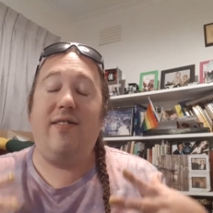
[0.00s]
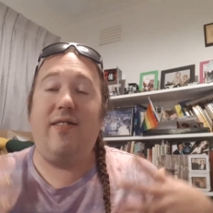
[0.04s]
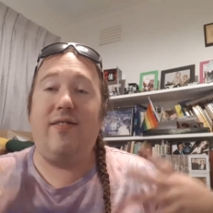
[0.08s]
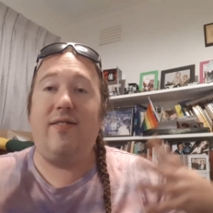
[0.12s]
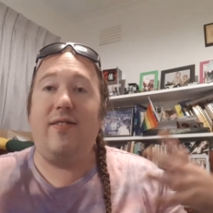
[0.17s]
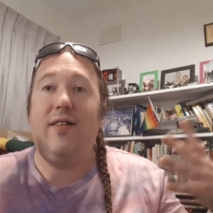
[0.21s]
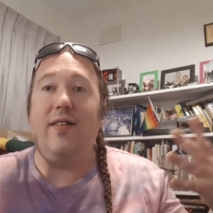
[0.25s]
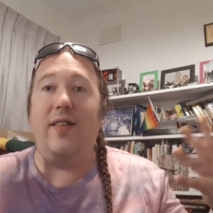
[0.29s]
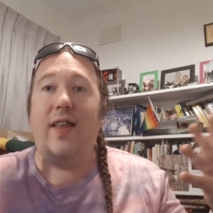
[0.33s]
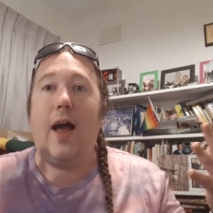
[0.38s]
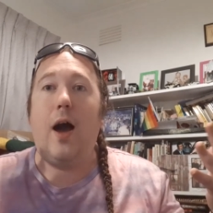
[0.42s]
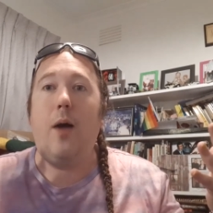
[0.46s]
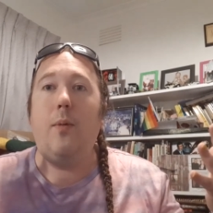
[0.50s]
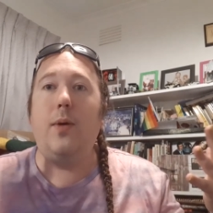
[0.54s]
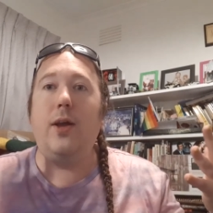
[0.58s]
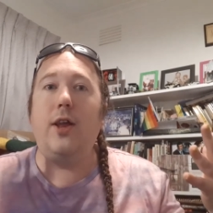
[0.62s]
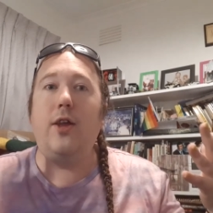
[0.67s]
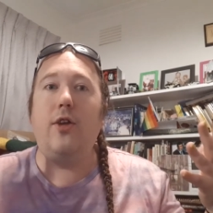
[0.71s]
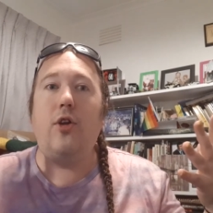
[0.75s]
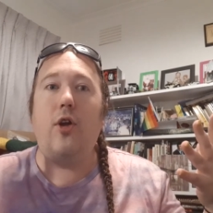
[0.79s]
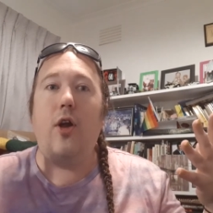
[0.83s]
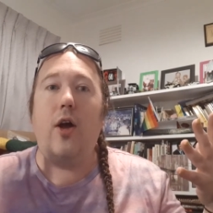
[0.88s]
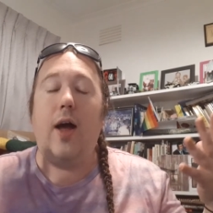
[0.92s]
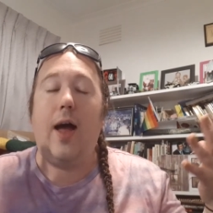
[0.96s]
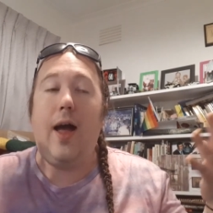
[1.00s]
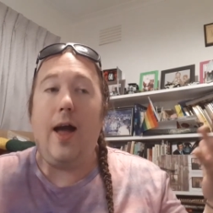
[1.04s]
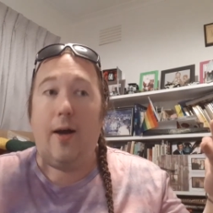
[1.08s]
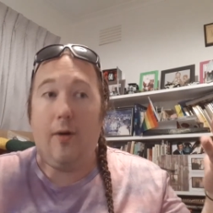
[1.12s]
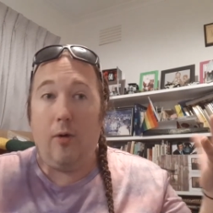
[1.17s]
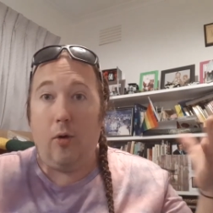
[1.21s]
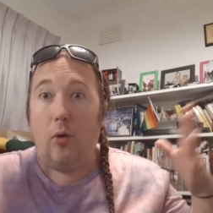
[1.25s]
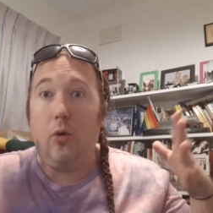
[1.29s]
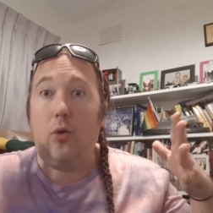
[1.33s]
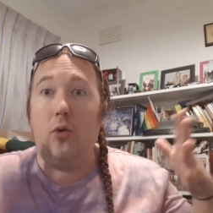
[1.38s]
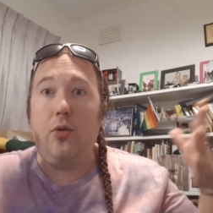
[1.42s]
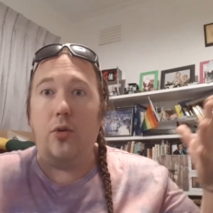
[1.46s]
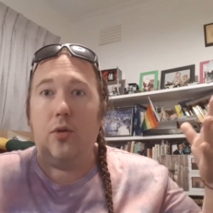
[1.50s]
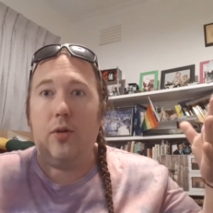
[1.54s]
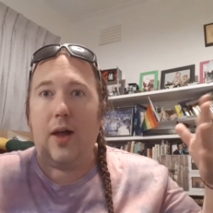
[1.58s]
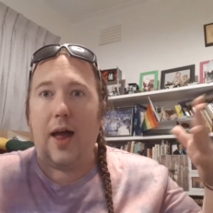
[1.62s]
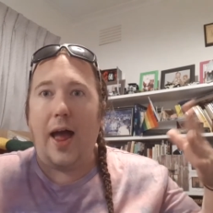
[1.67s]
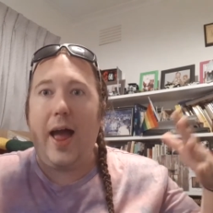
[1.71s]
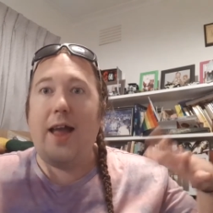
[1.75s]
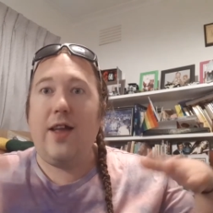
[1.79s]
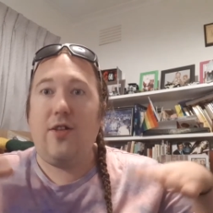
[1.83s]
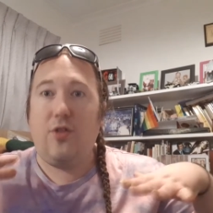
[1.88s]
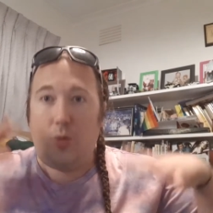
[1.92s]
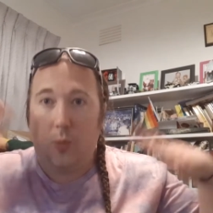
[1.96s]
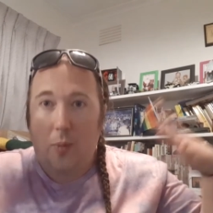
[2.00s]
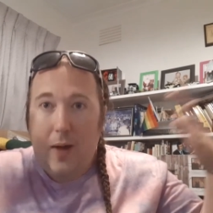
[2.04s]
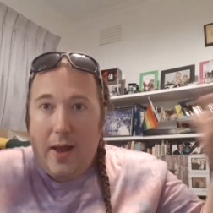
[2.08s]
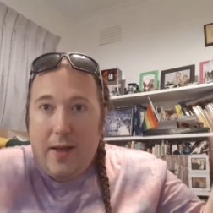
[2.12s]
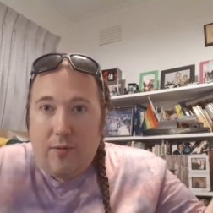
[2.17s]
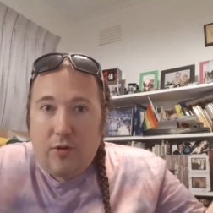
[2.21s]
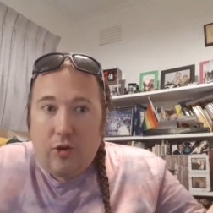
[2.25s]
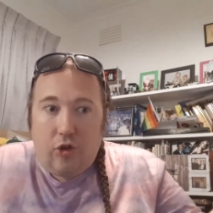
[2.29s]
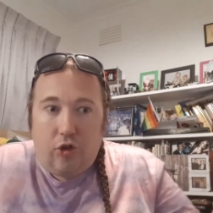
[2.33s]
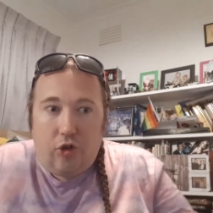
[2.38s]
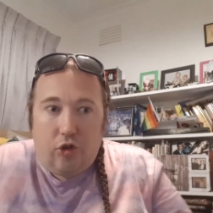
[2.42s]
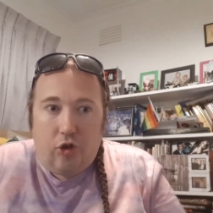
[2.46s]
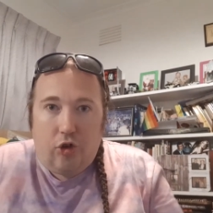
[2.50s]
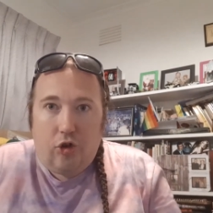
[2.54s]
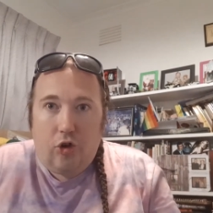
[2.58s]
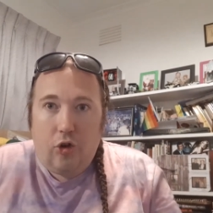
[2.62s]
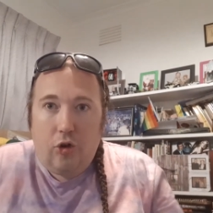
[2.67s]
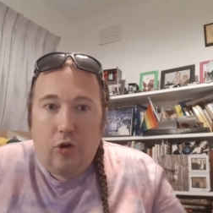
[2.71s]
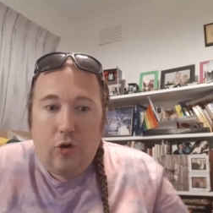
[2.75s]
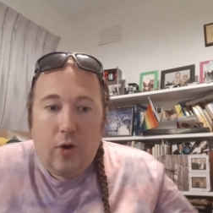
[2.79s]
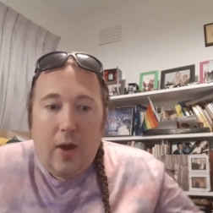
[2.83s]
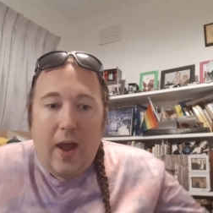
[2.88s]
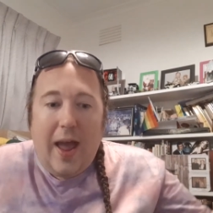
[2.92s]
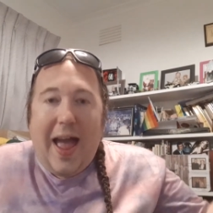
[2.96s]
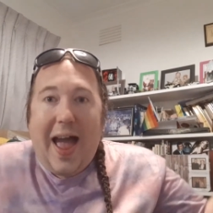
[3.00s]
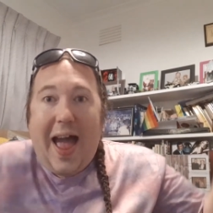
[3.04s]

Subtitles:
It's allowing all eighth waivers to,